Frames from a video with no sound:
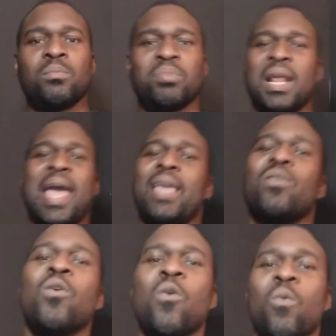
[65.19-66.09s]
But I ain't
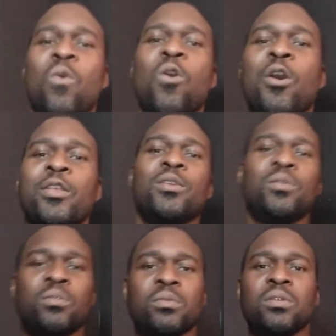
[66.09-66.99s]
going to warn
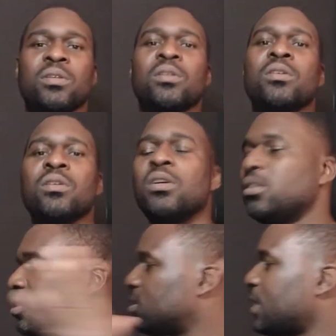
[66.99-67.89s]
you,
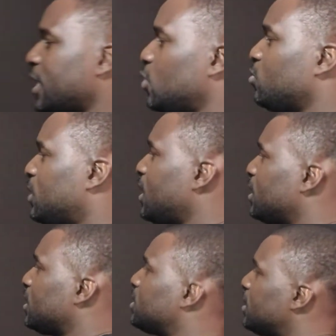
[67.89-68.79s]
just like you did
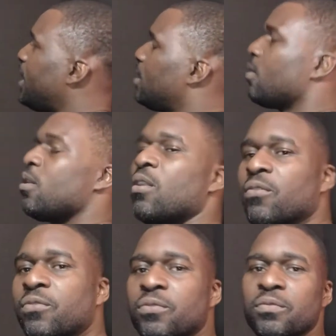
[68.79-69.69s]
in the
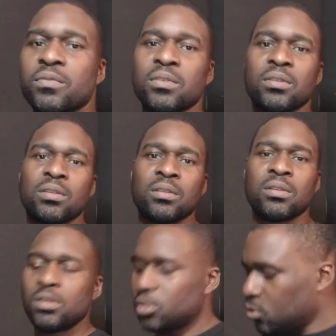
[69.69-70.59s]
takeoff.
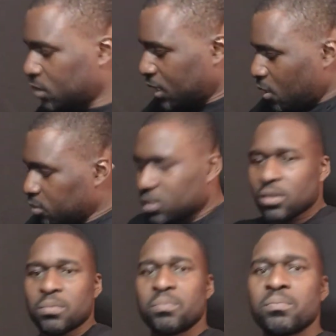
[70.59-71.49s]
You killed
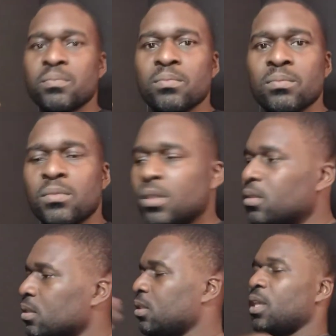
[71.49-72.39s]
them
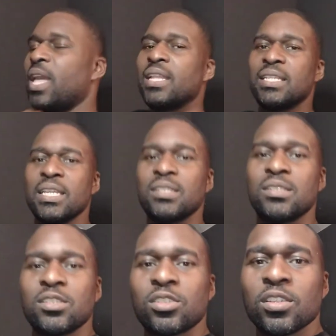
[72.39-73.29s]
and then
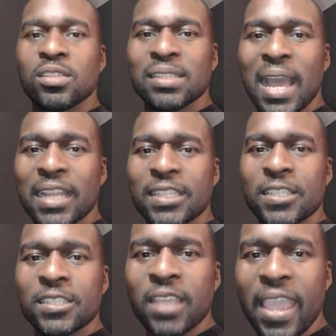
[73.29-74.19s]
decided
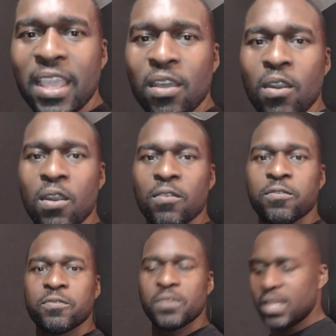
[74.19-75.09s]
to take
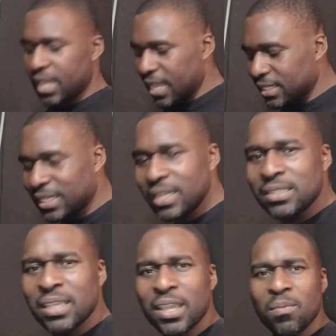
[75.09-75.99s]
off and
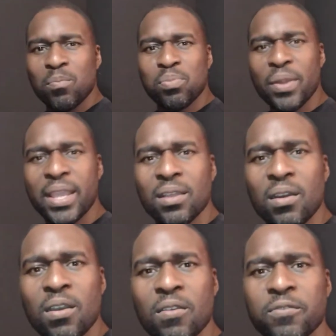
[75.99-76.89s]
didn't take a break
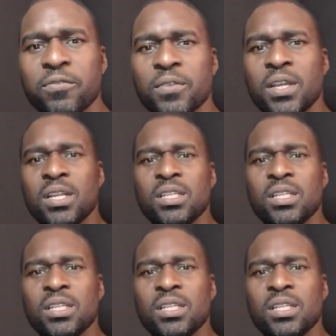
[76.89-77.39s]
off.